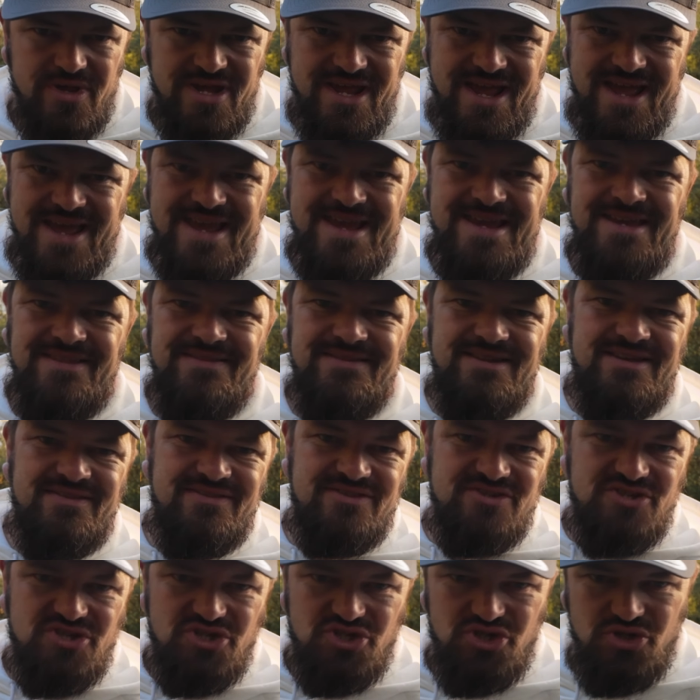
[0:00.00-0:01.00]
we get in
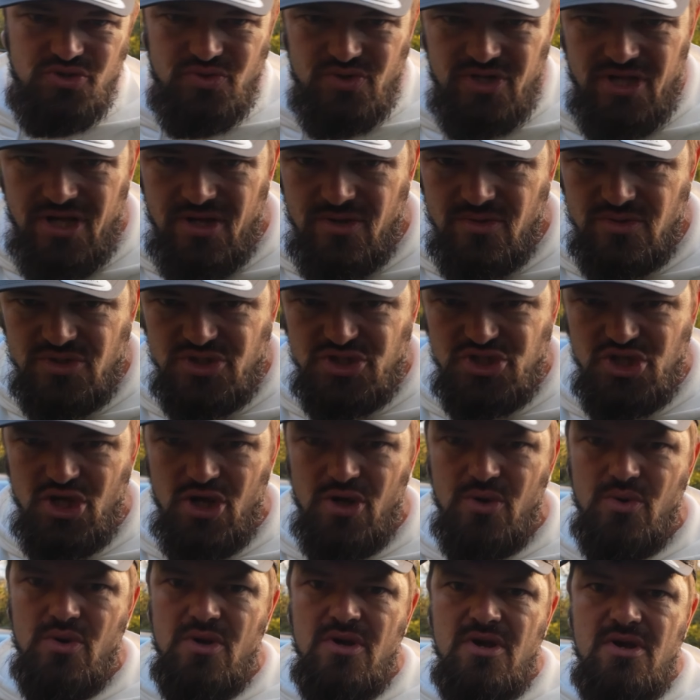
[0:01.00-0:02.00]
the studio.
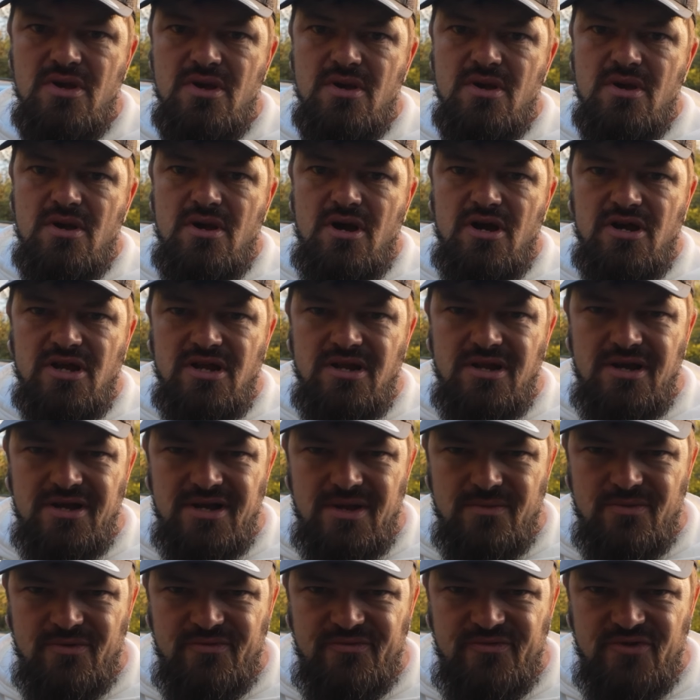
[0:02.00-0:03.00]
So I'm going to
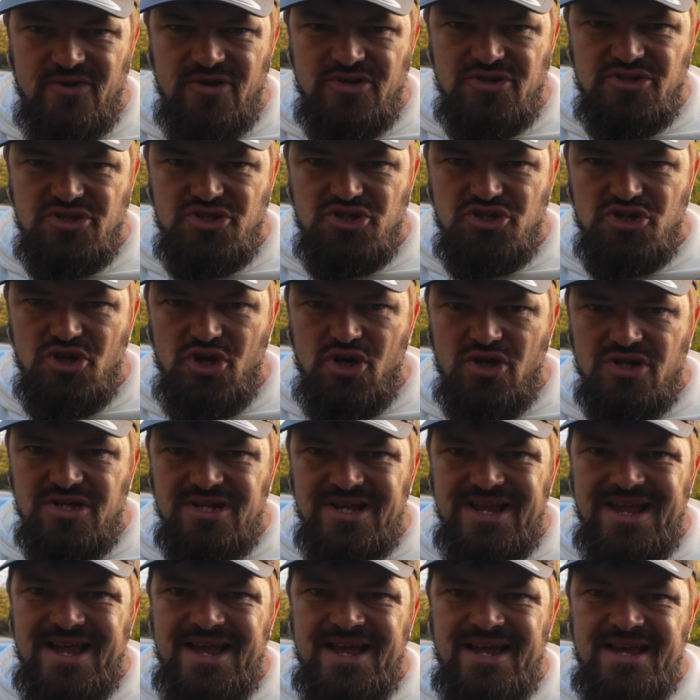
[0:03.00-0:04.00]
line up the first shot
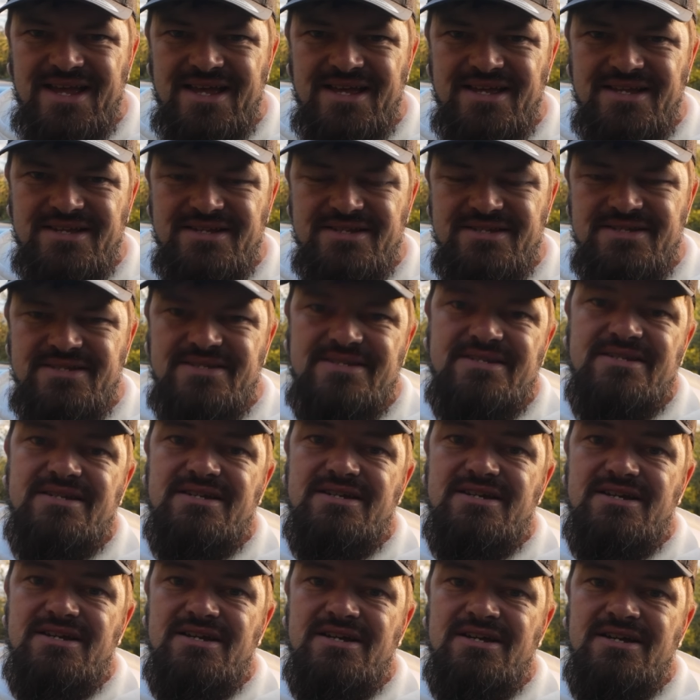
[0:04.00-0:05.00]
and
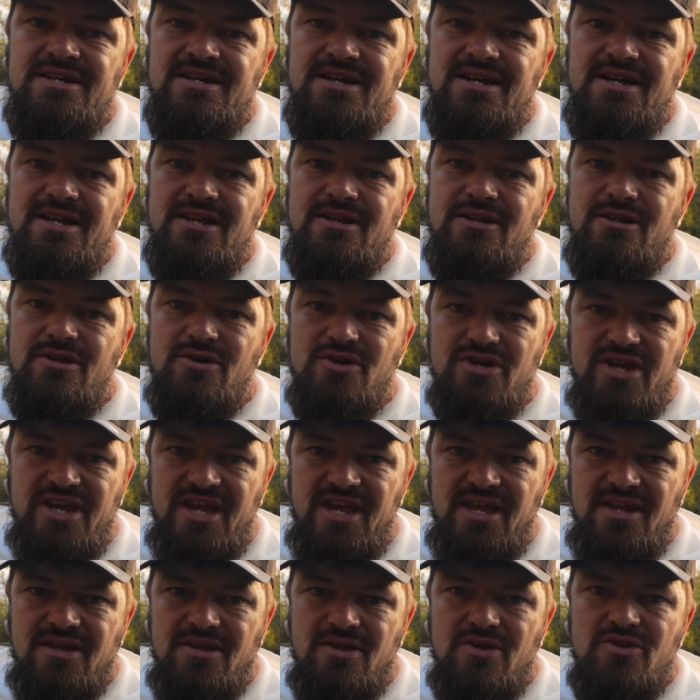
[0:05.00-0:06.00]
lock
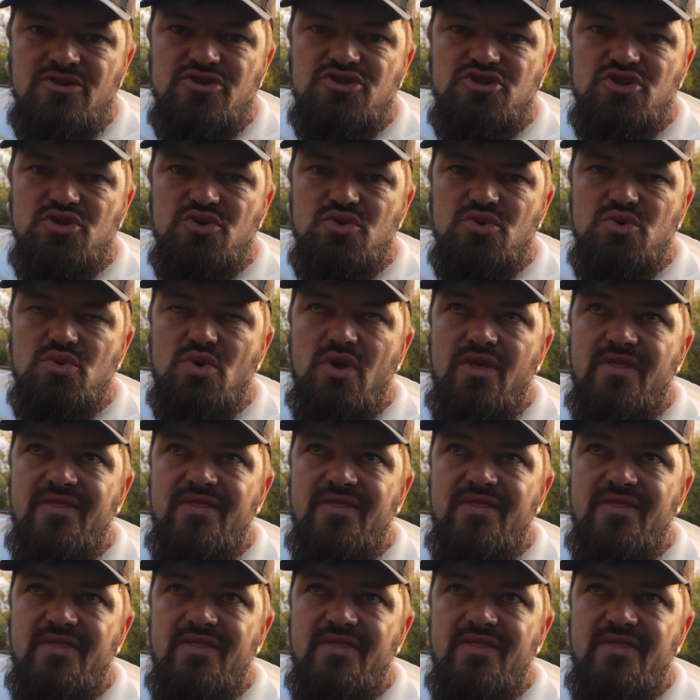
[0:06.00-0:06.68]
in to